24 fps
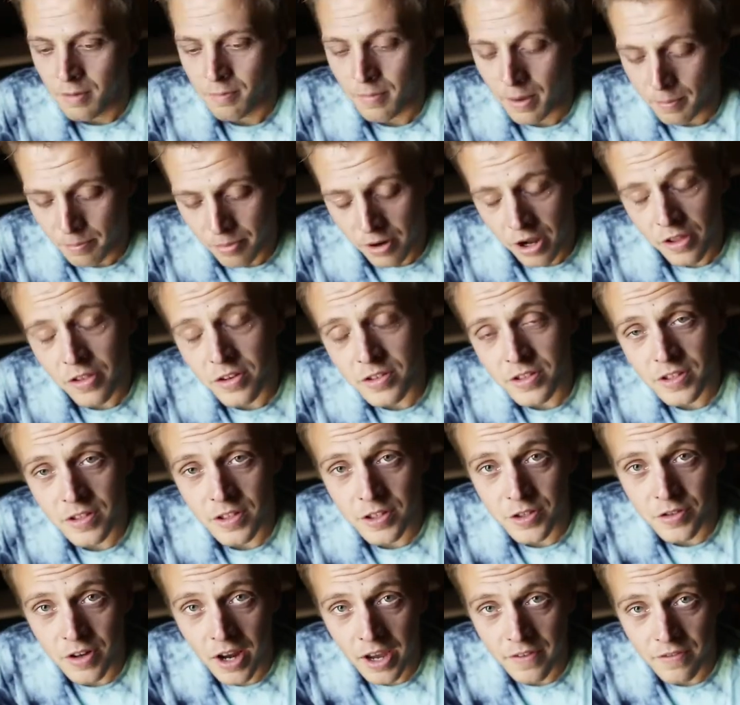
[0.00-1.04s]
My brother's in
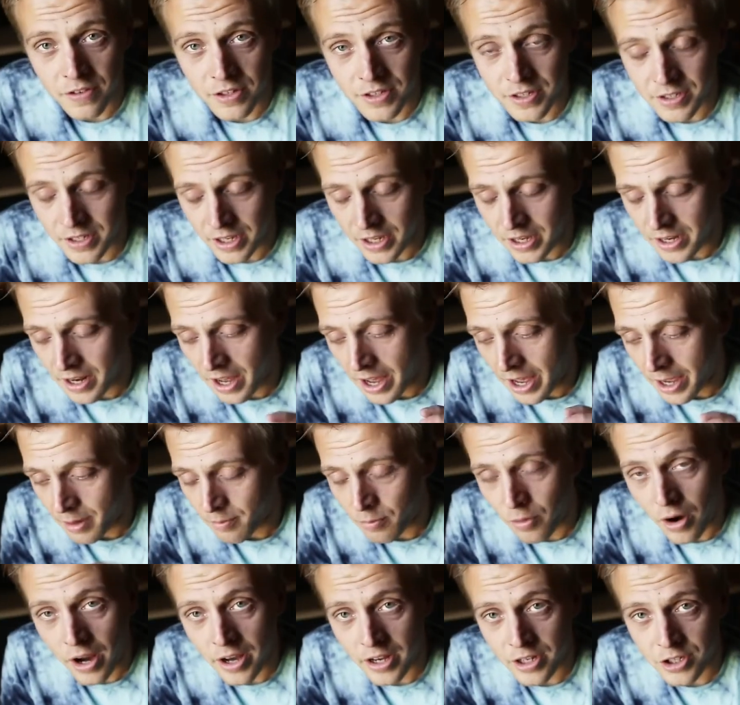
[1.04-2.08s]
the driver's seat,
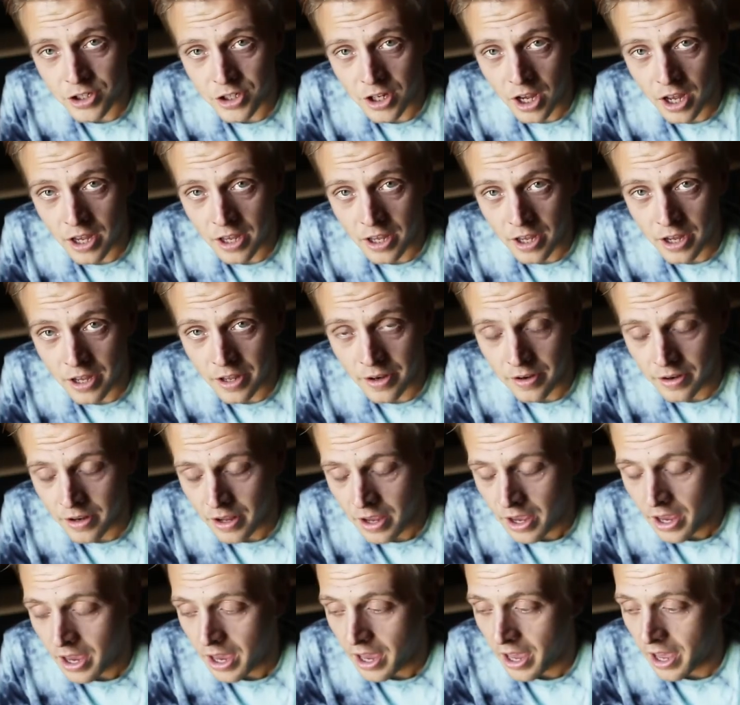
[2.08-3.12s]
I'm riding shotgun,
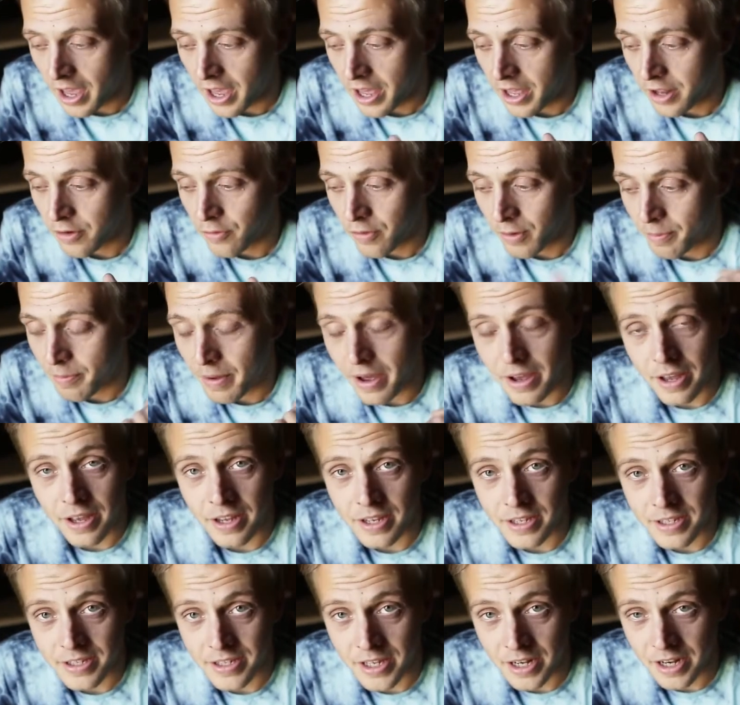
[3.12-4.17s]
and Rebecca
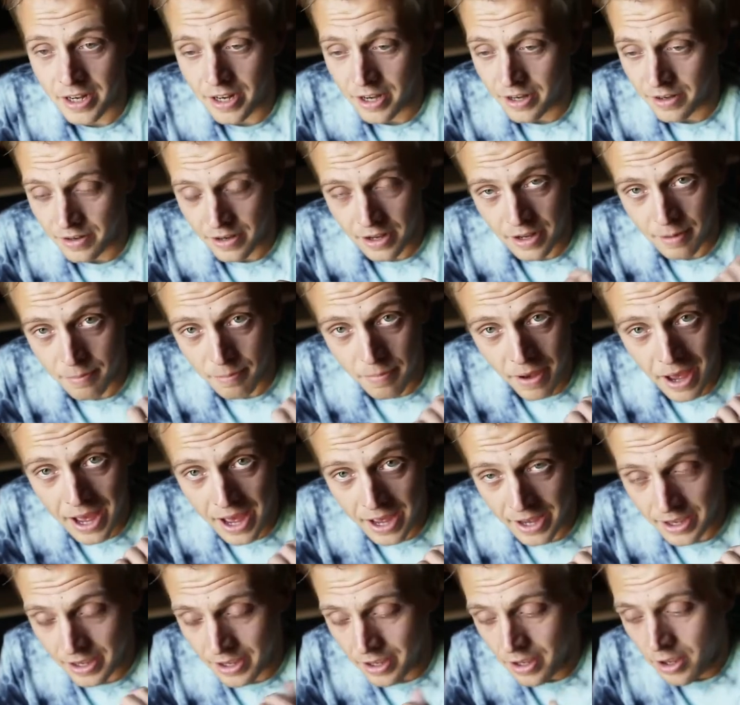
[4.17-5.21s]
is sitting in
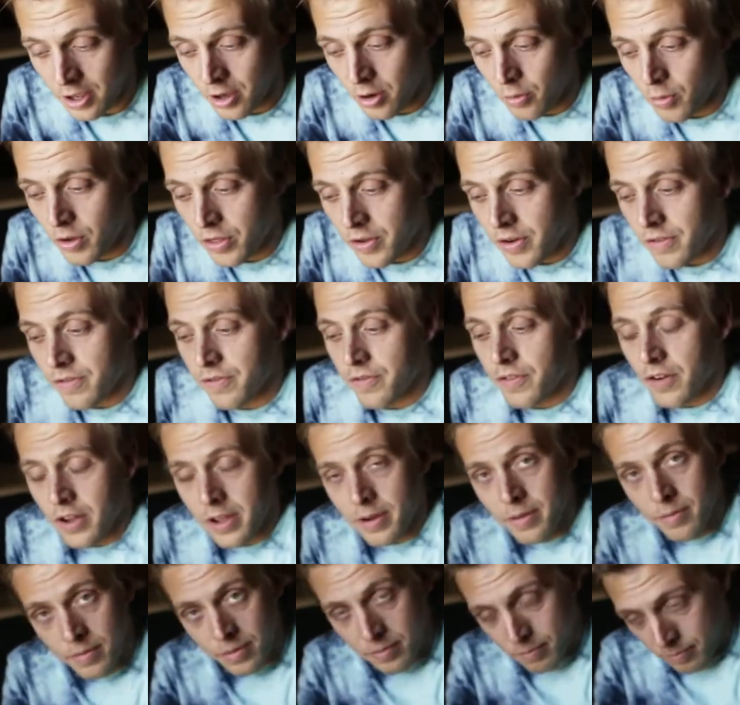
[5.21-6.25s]
back with her
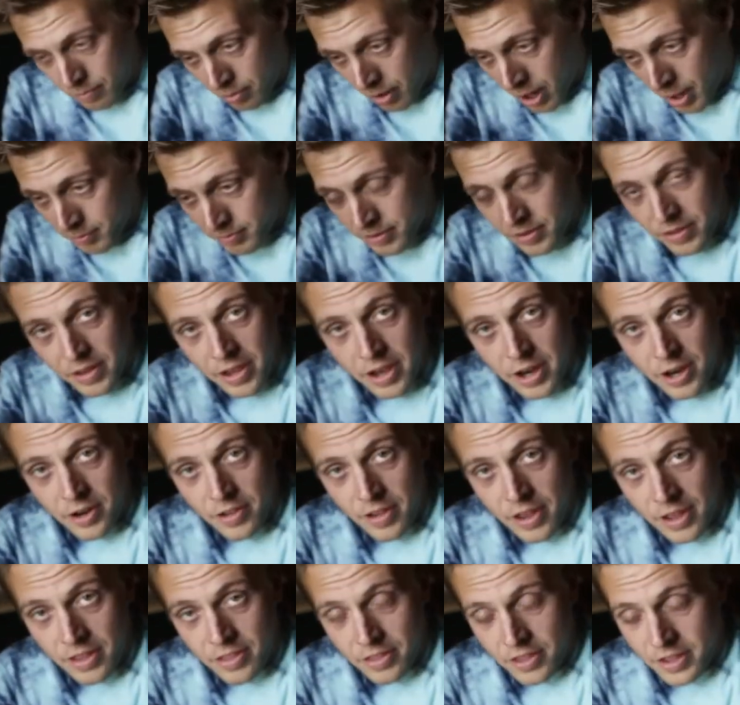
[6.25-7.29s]
foot propped in the air
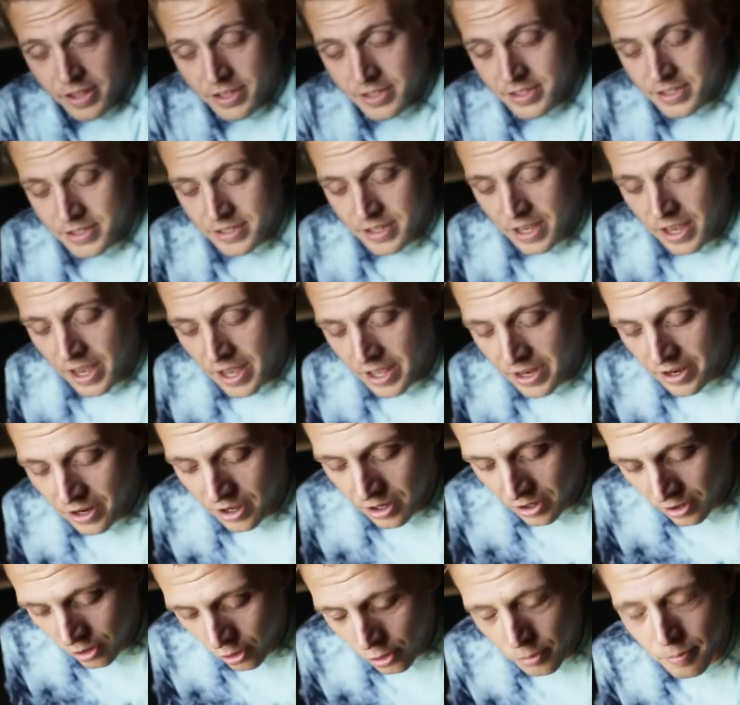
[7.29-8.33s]
like this and
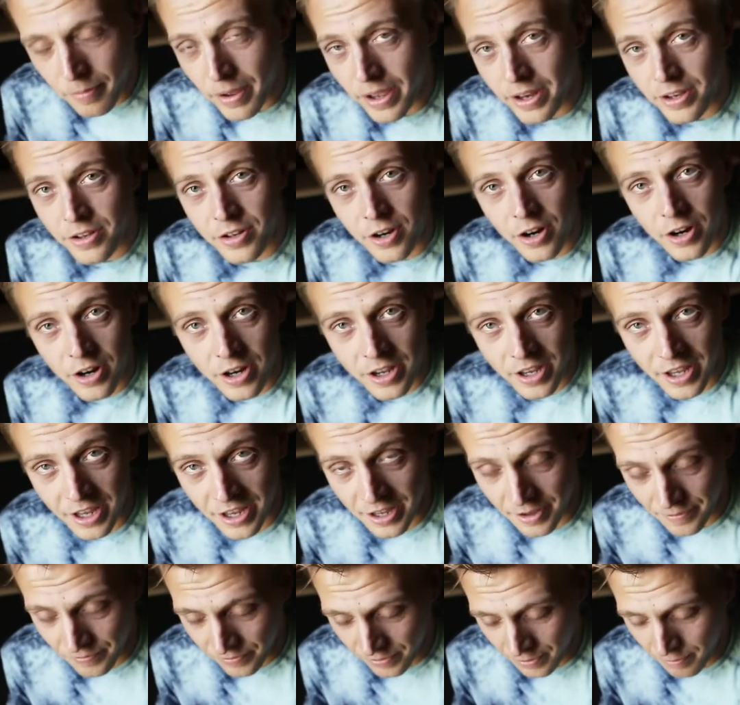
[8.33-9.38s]
a homemade
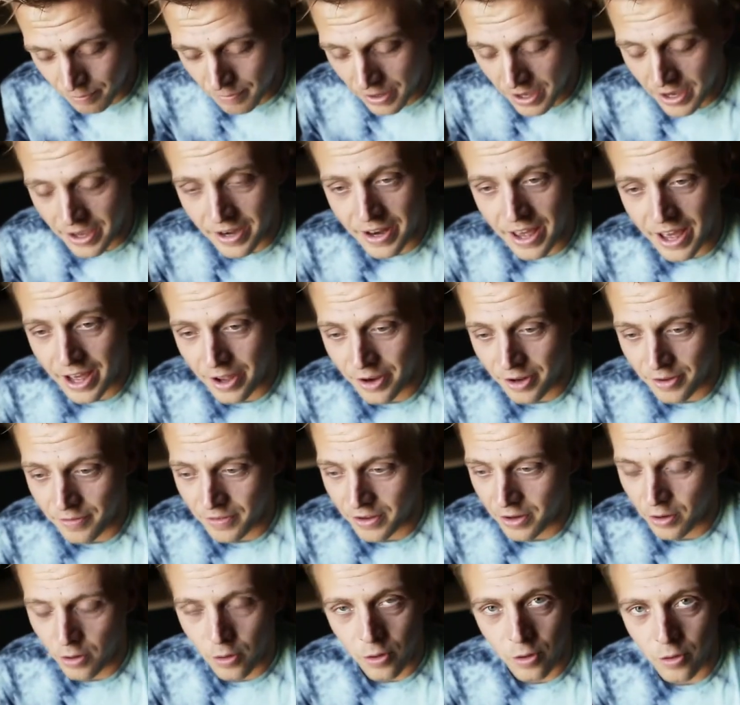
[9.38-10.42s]
tourniquet made out of
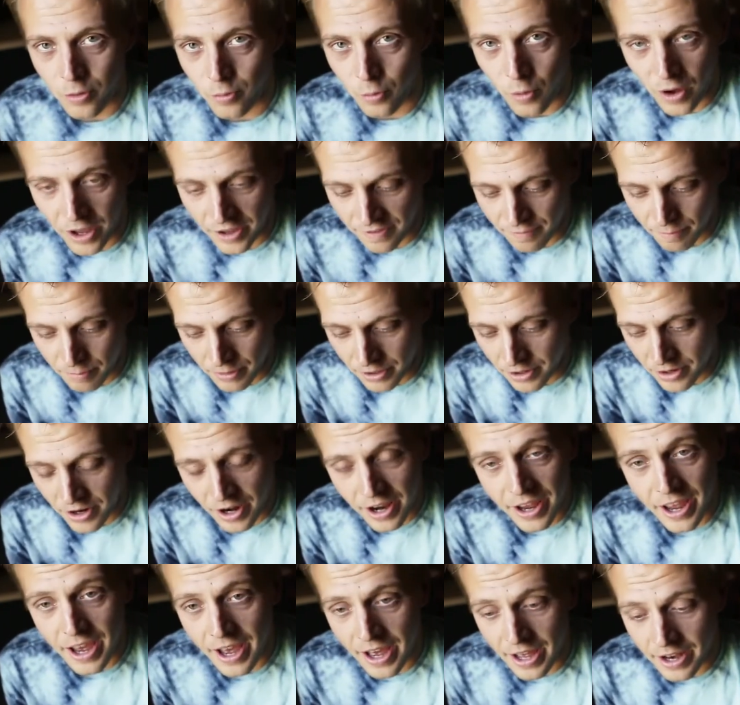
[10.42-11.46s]
an old wife beater
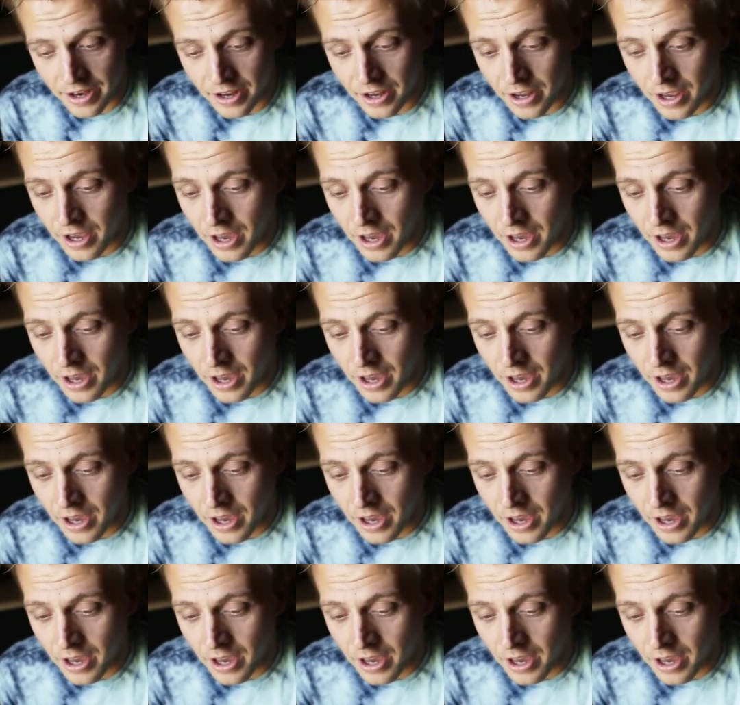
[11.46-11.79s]
I had